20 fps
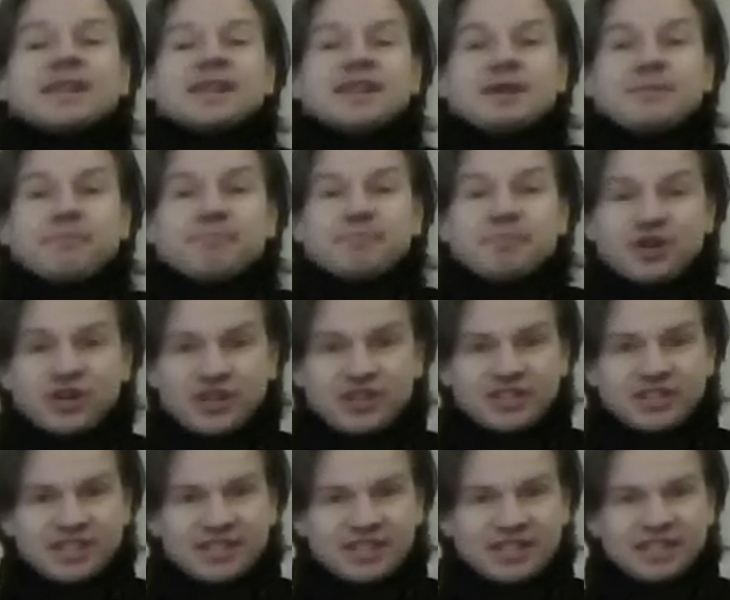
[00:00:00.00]
the
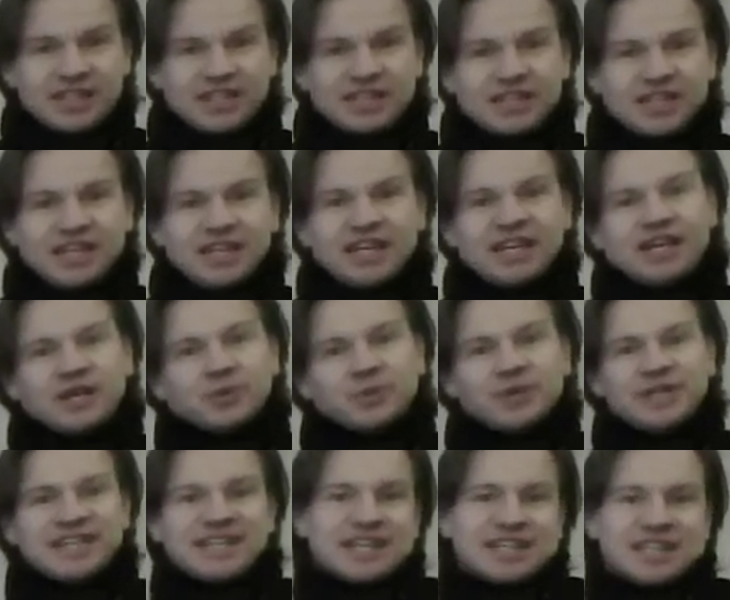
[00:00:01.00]
body I
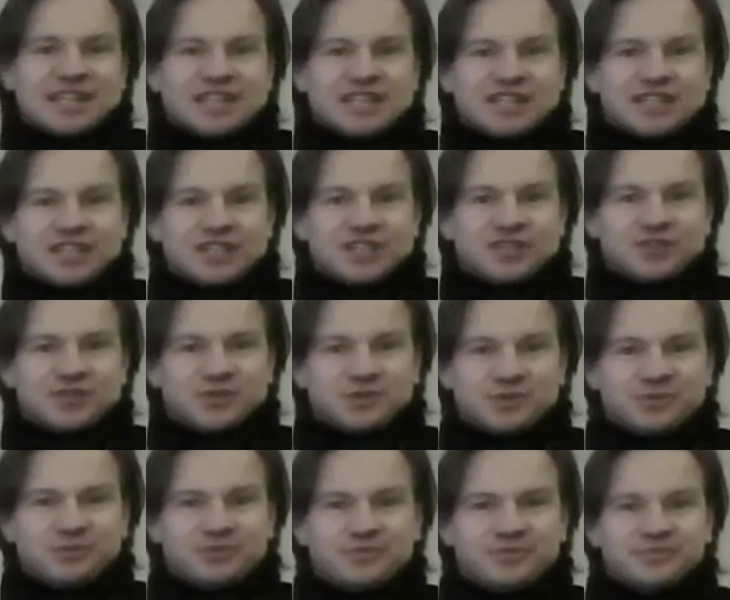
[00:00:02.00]
would like
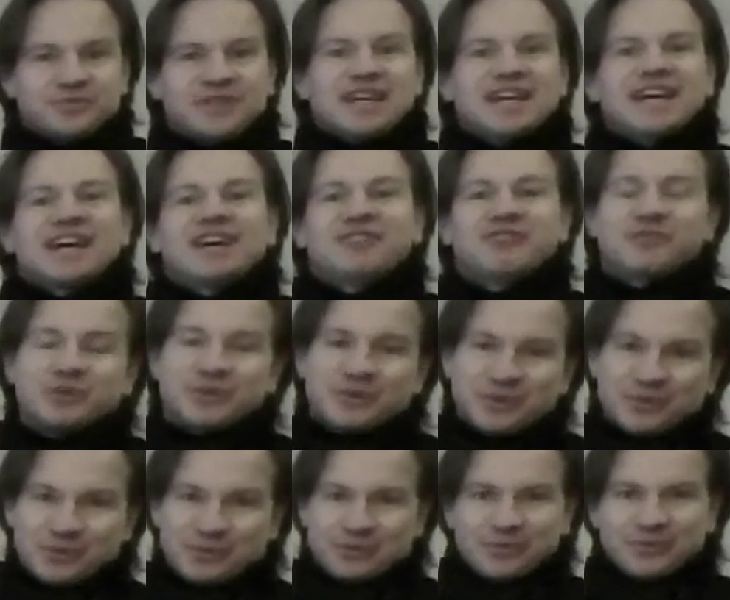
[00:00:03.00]
to have,
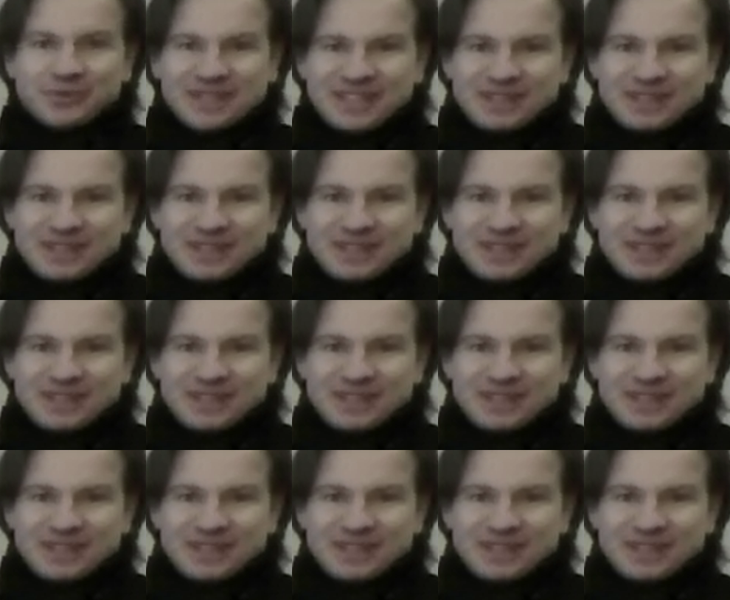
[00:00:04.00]
or what